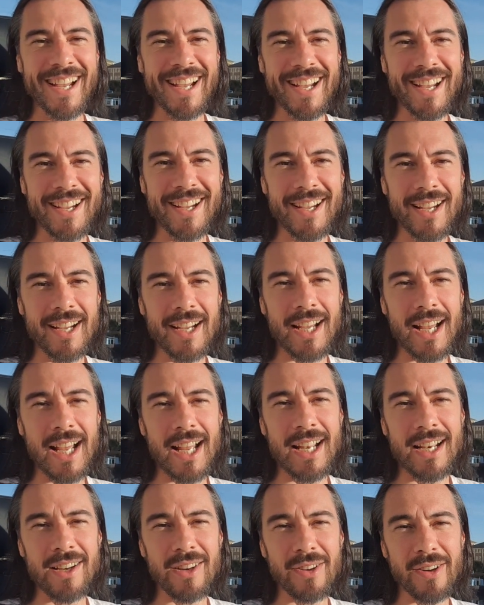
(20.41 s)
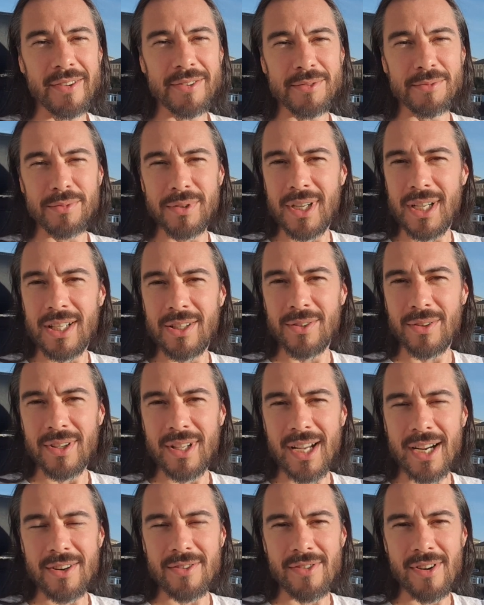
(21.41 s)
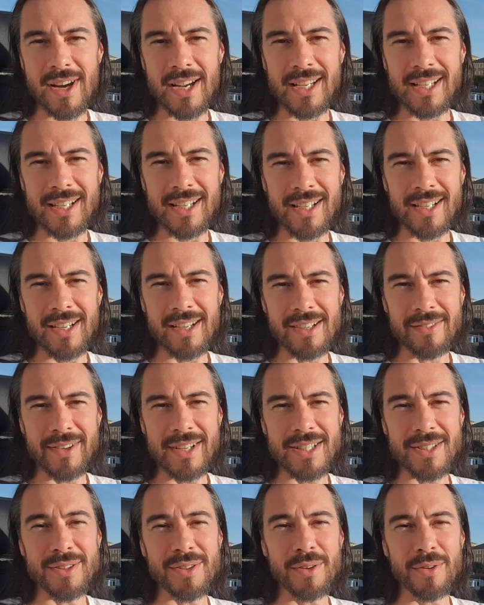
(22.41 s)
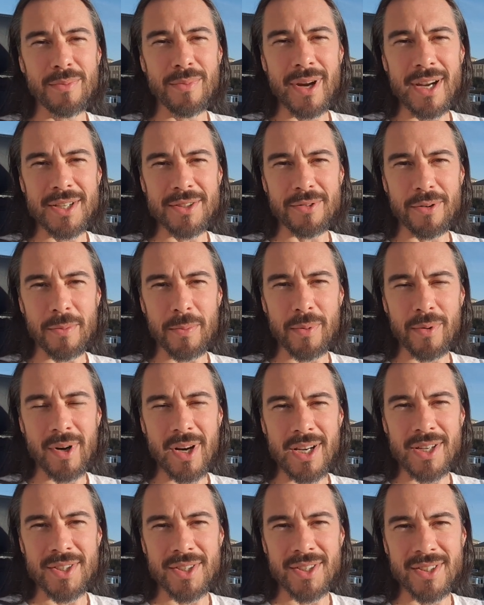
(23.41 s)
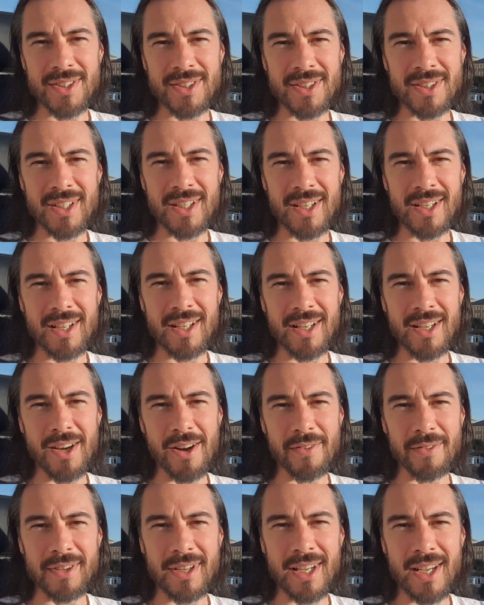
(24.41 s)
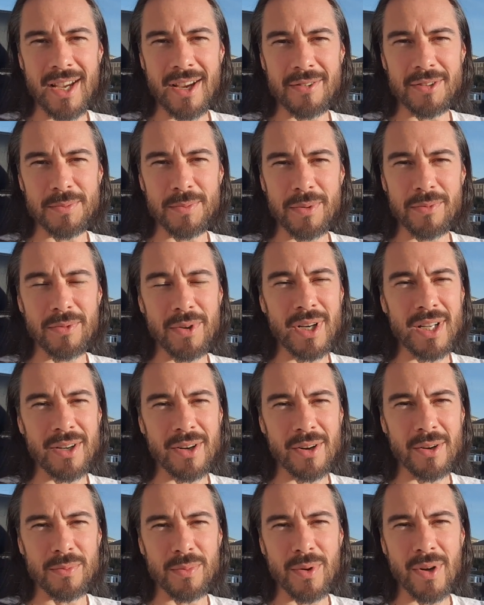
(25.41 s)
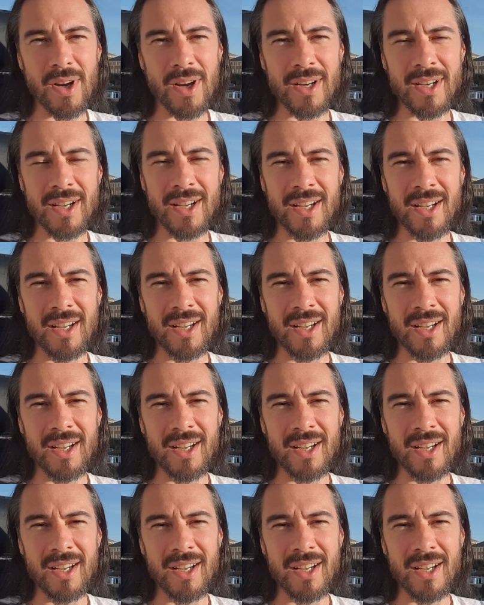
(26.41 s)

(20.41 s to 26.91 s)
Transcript: And life's really not that great. I've had two major operations. The aftercare has been really hard work.